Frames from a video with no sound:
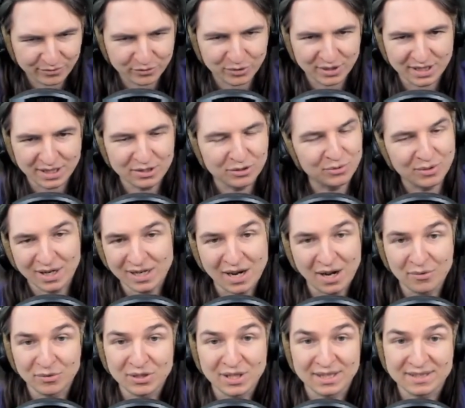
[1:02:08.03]
to take into
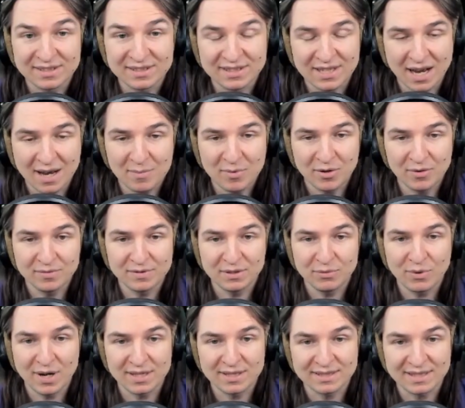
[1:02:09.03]
account that some of the
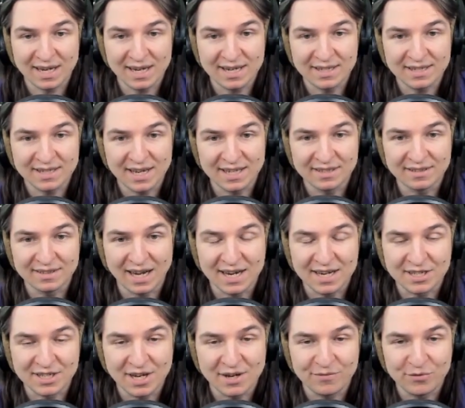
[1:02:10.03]
ones I
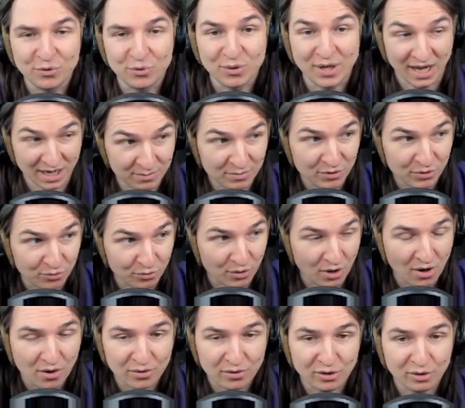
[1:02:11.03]
give you can be
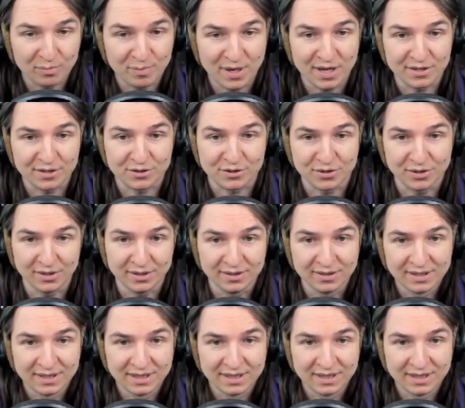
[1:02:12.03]
wrong or partial.